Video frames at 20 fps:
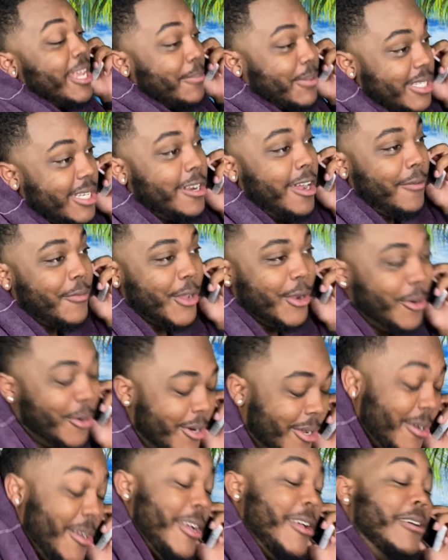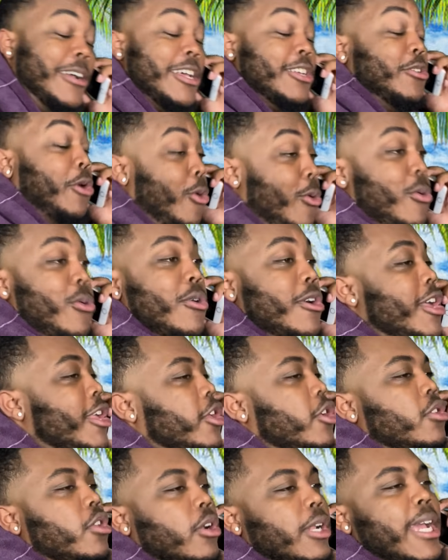you 10% off your order, because, whew,
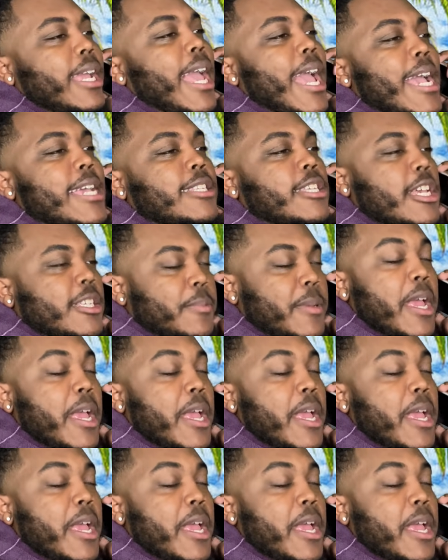you know that cane sauce